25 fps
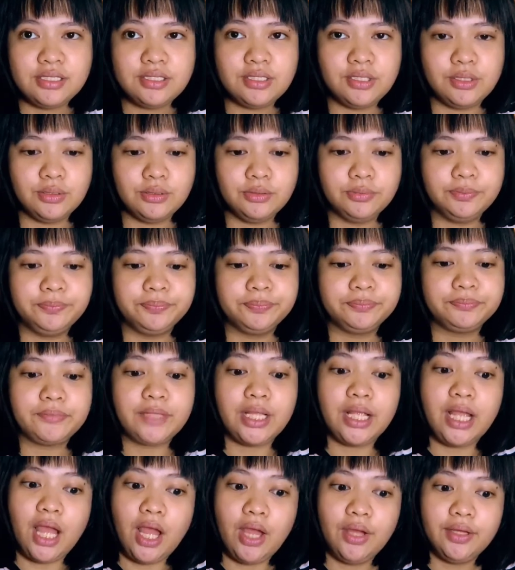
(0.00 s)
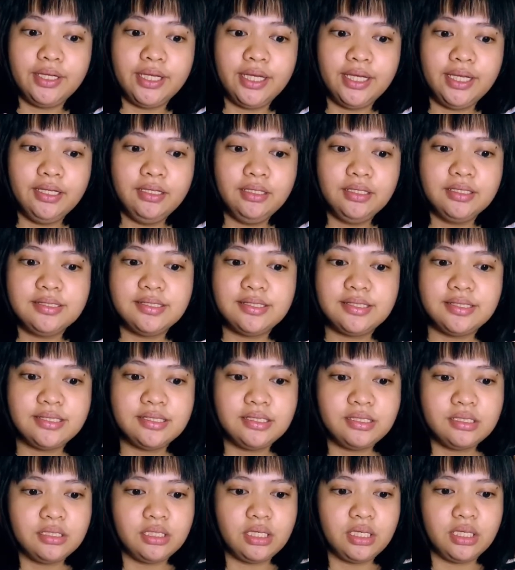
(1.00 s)
so okay
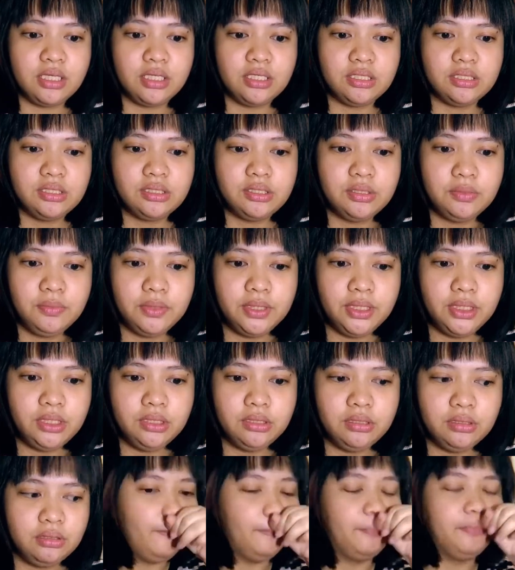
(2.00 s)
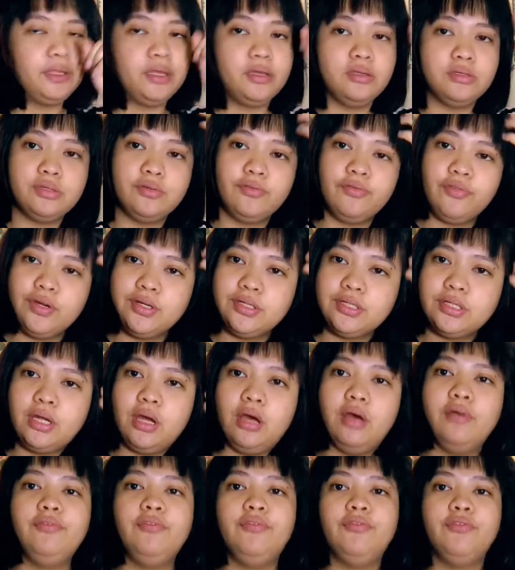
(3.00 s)
let's get into it okay so first
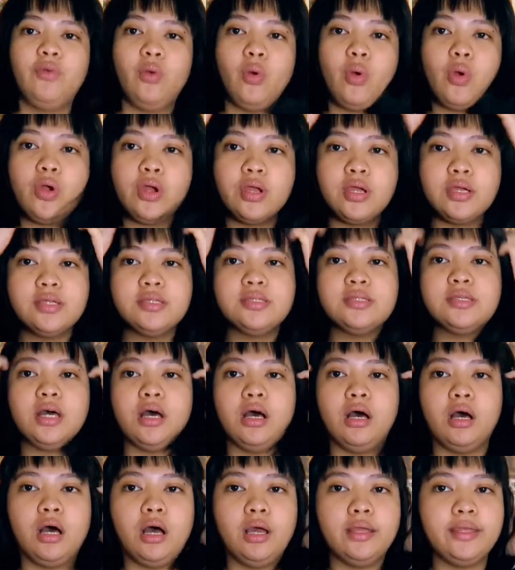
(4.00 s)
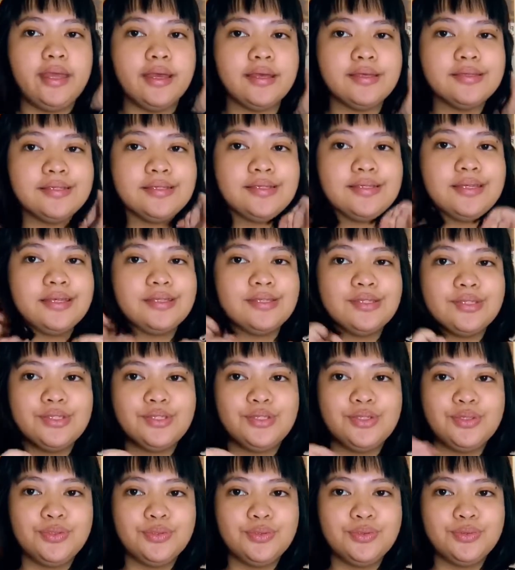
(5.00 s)
off of course uh, yes as
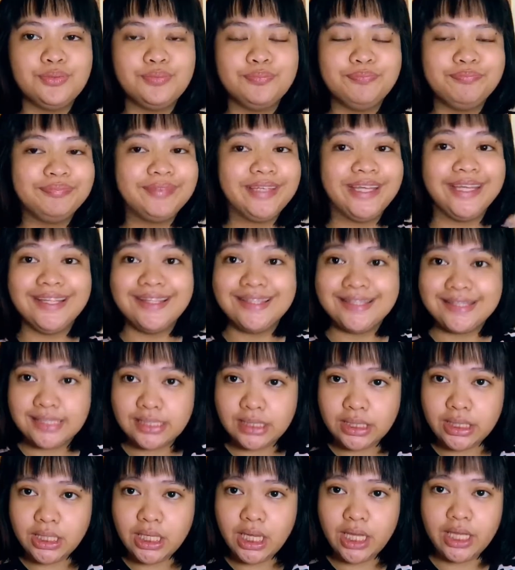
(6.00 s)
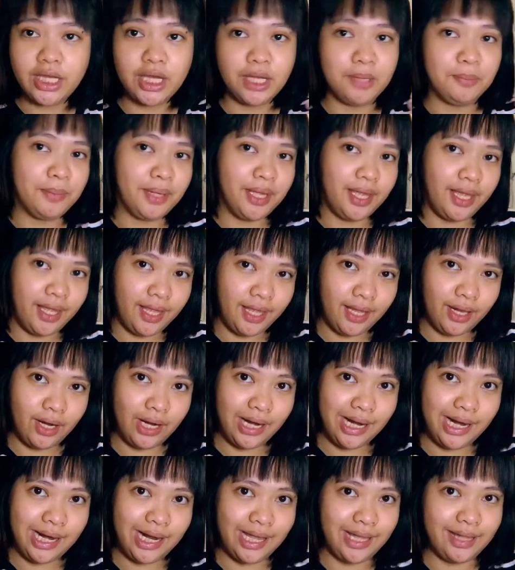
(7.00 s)
you can see I cut my
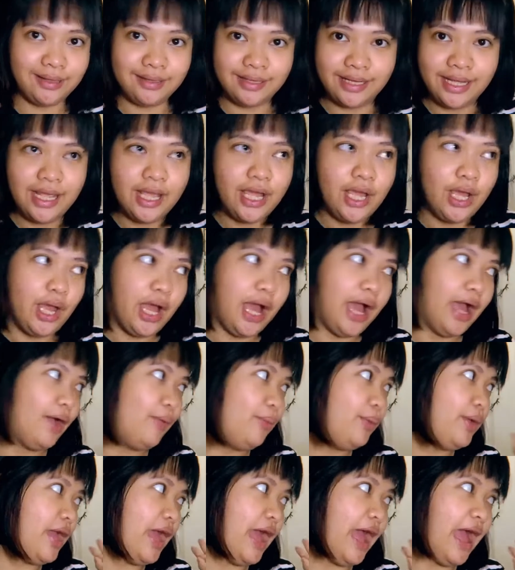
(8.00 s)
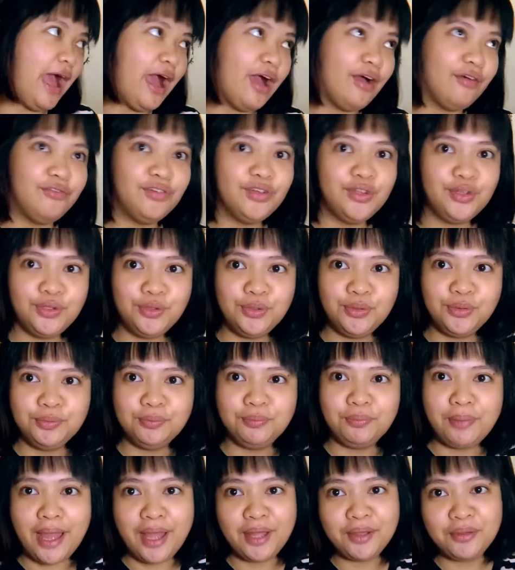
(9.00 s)
hair and we have a new
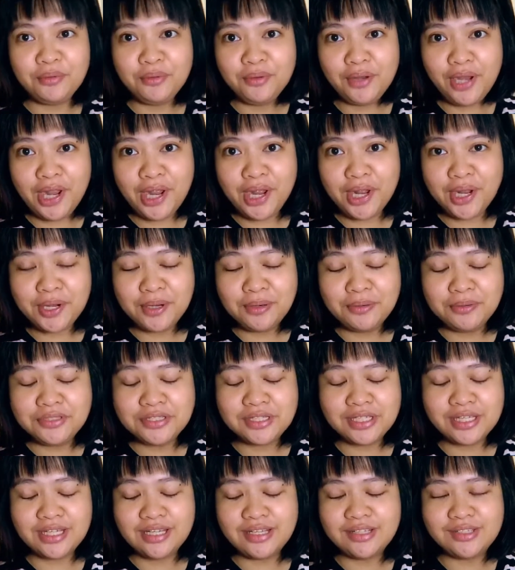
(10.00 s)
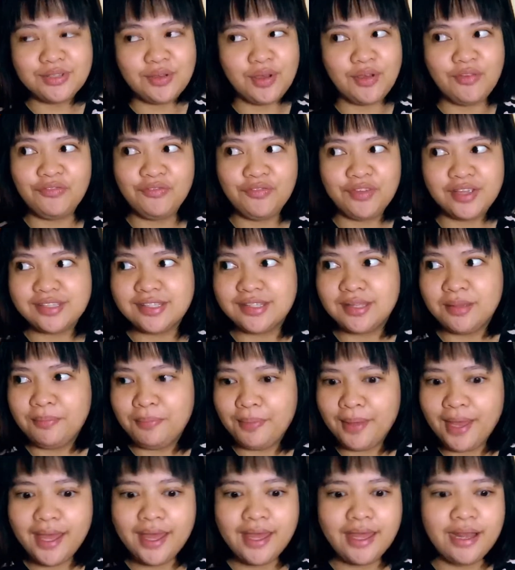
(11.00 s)
background uh, so I fixed the
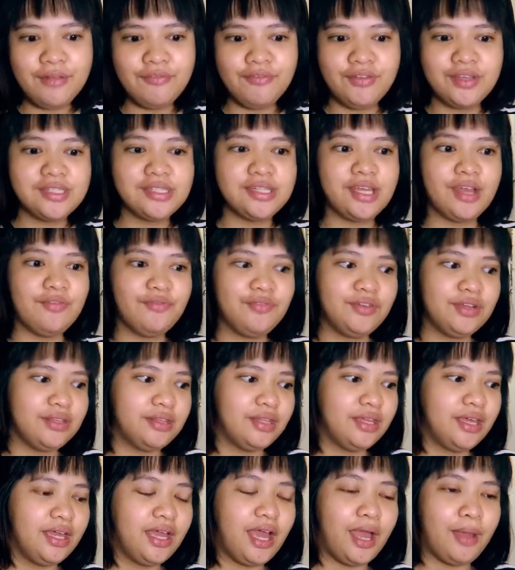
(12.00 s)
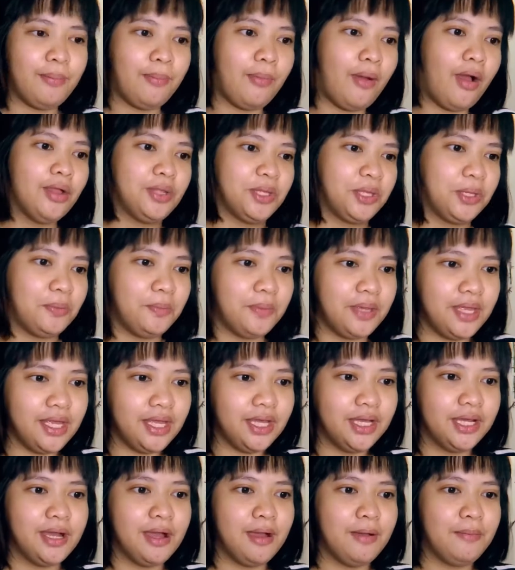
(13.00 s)
bed I fixed everything I bought new
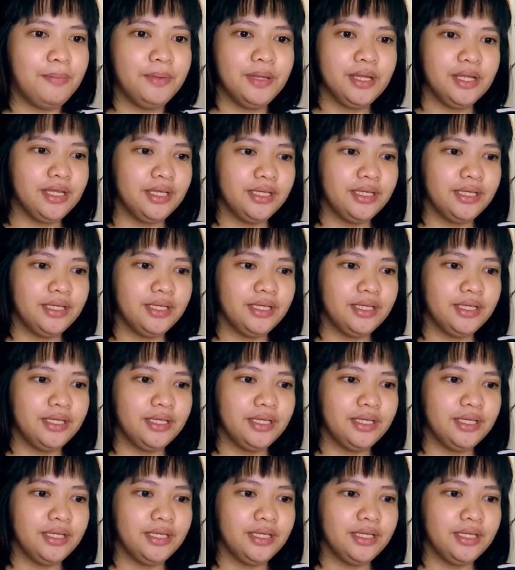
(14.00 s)
makeup